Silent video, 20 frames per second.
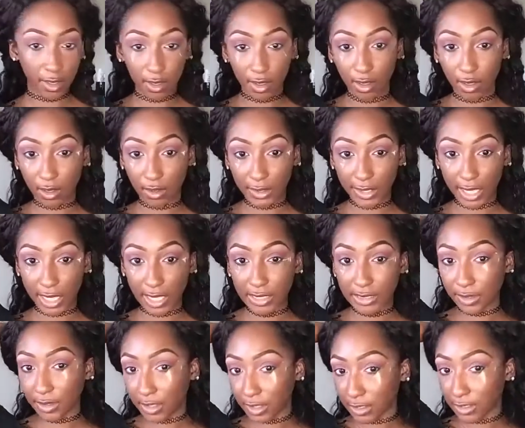but
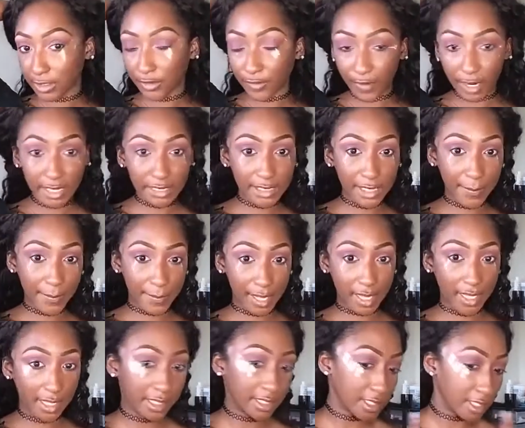here we
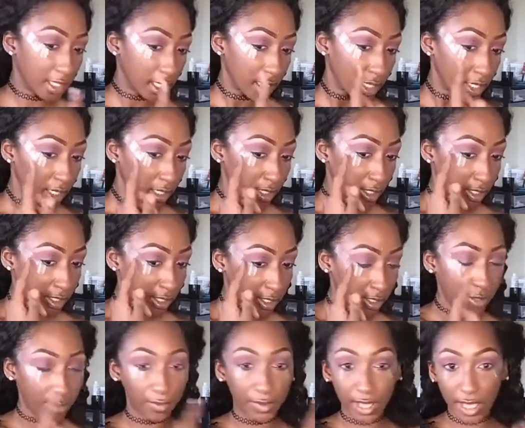have the
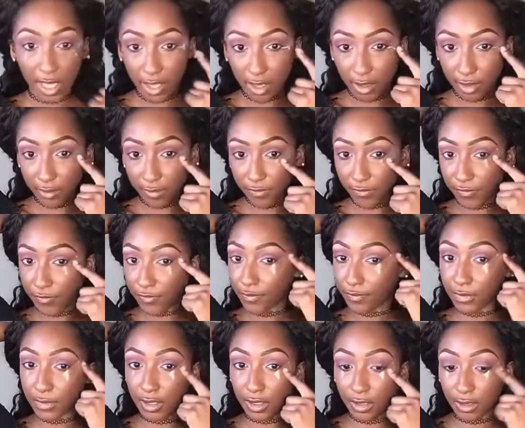foundation for a
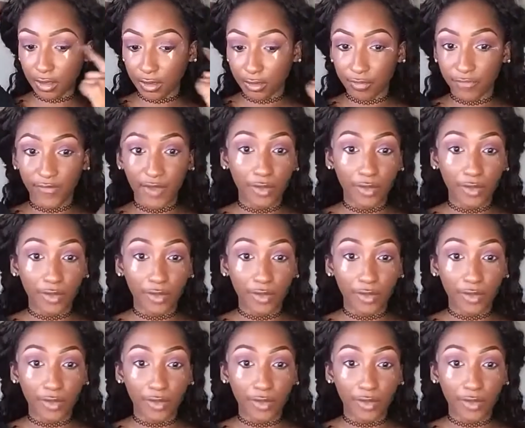perfect wing.